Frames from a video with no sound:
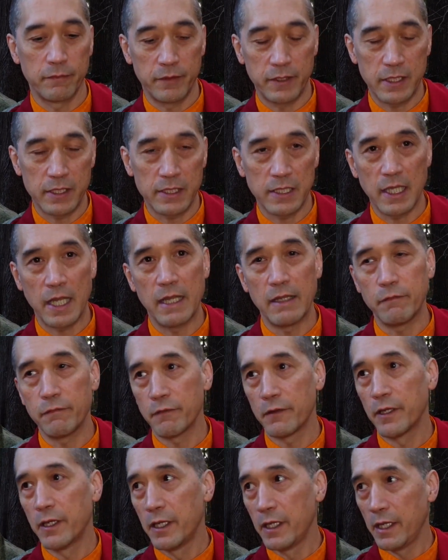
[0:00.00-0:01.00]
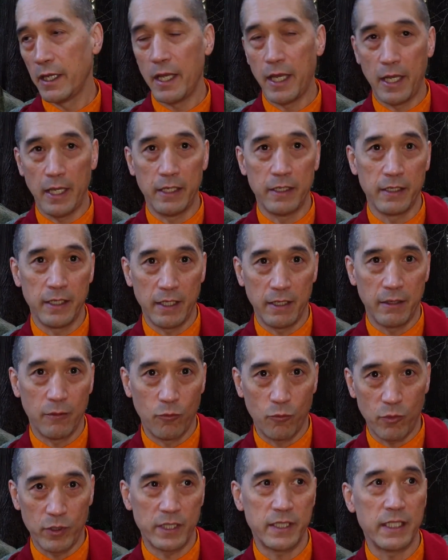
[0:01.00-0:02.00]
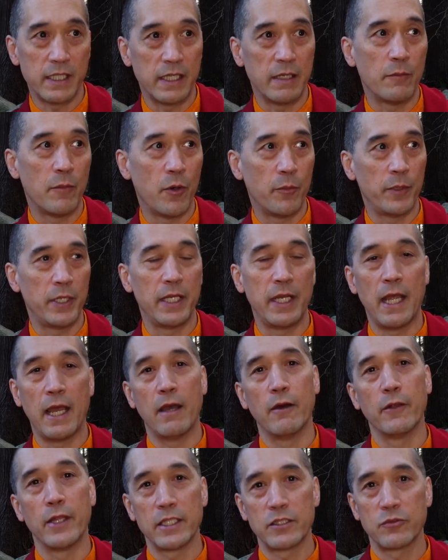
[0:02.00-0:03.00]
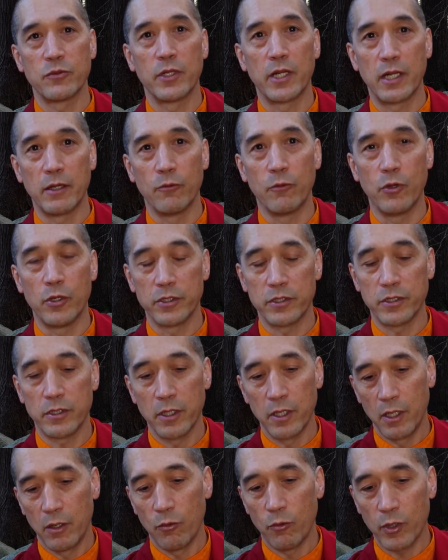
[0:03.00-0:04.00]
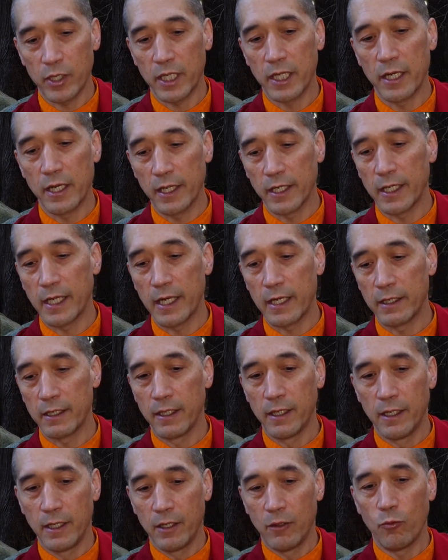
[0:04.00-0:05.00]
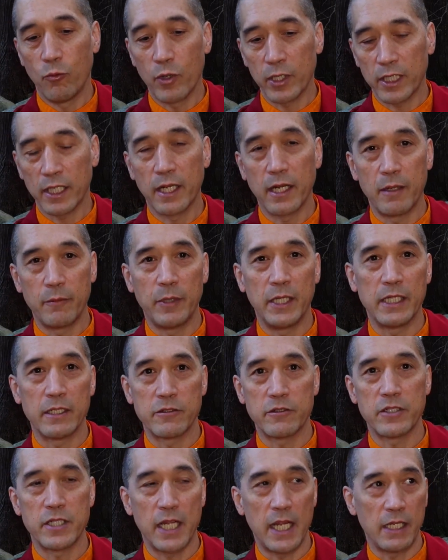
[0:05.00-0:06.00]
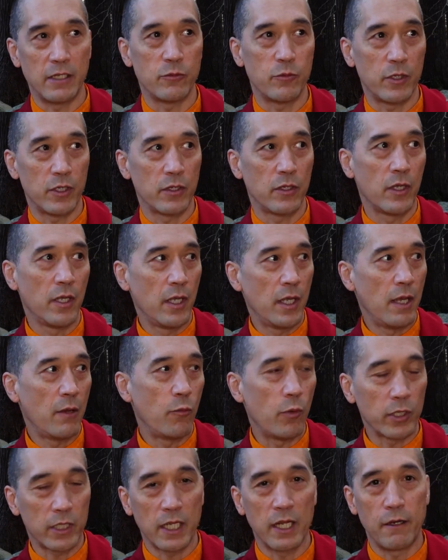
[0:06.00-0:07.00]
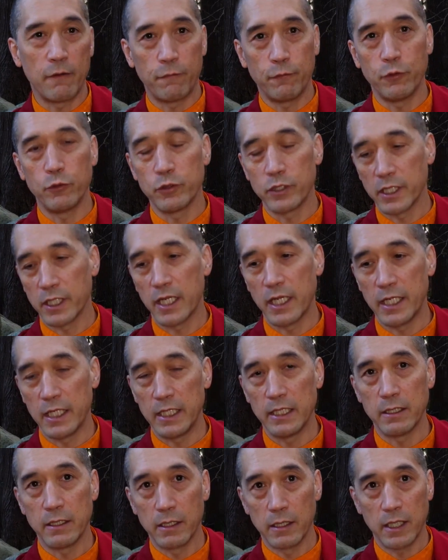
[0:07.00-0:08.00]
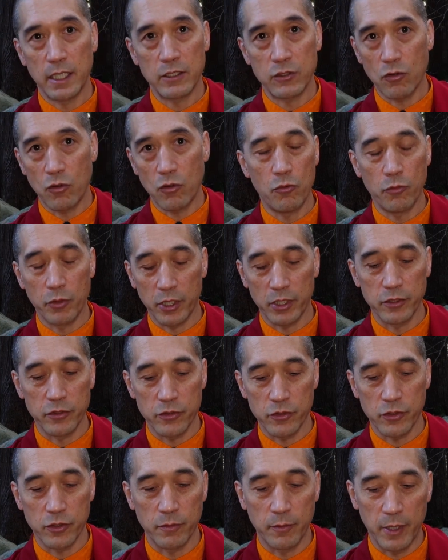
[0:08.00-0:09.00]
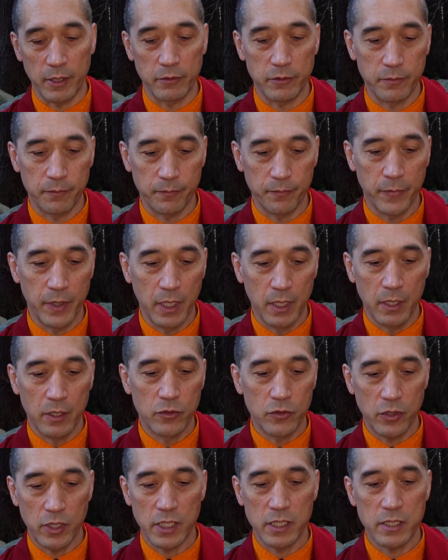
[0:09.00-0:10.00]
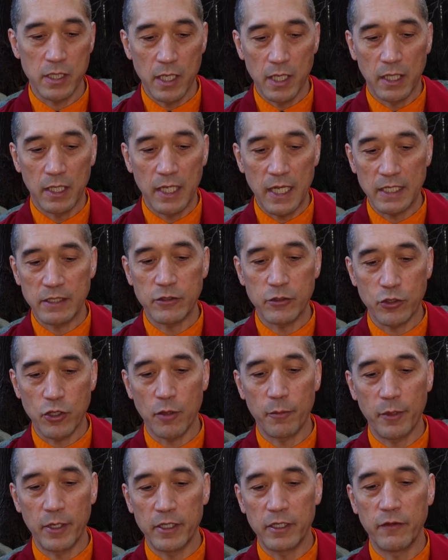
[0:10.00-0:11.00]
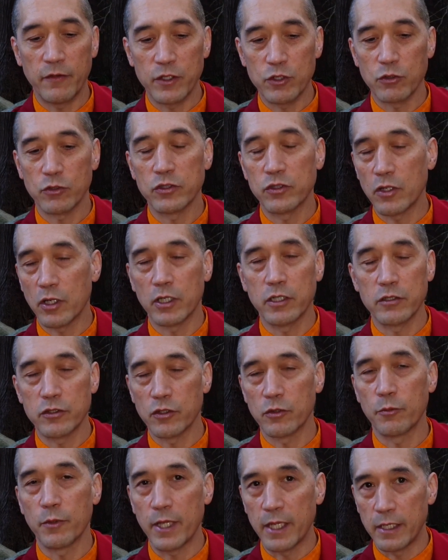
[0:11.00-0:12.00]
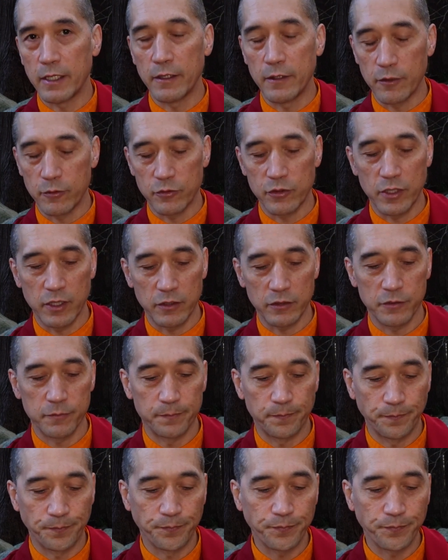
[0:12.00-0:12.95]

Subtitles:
This life and what's in the moment now, that's what I want. What can I get? What can I be entertained with? What kind of food can I eat? That's we're concerned about. So this lesser Dharma individual is not concerned with any of those things.